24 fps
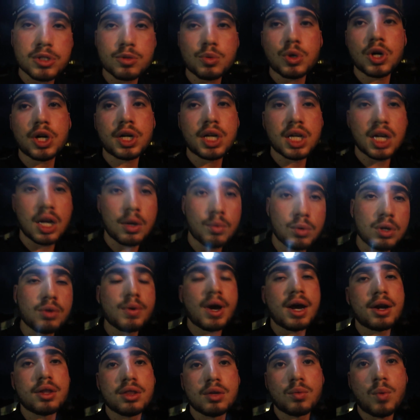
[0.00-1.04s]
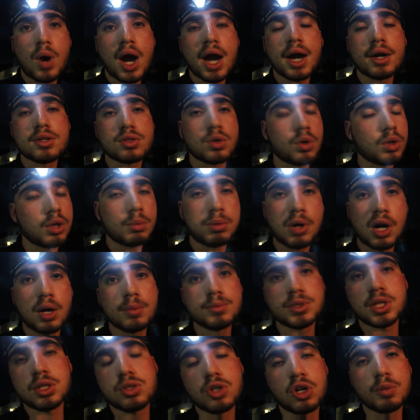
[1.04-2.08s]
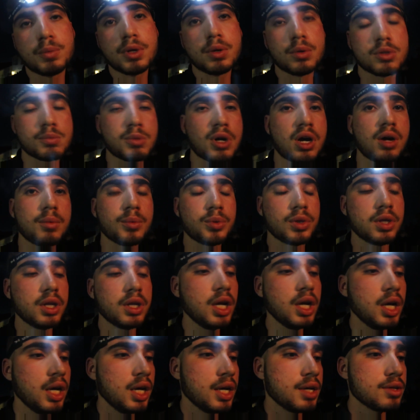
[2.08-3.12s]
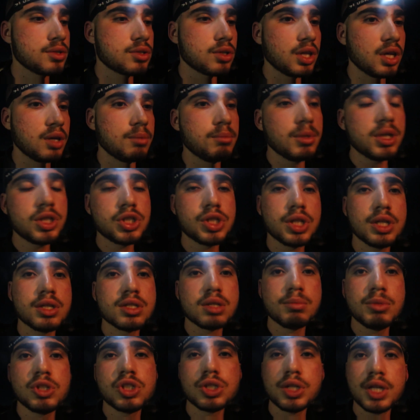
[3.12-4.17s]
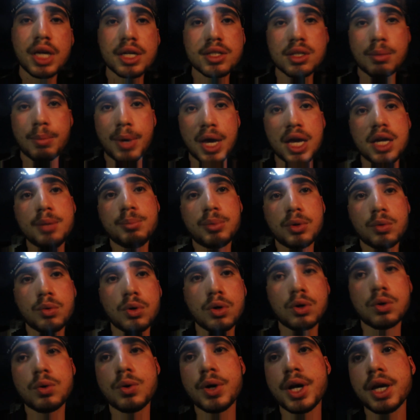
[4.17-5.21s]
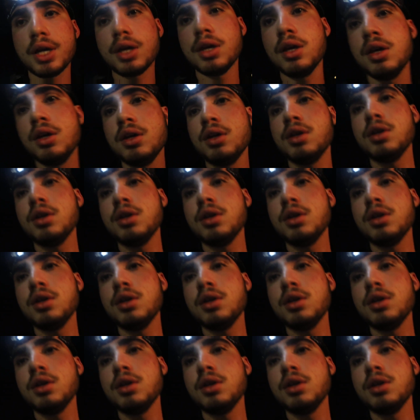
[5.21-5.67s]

is working. I rerouted the wires. All the problems they told me was problem with it. So the emissions, let me show you guys the paper real quick.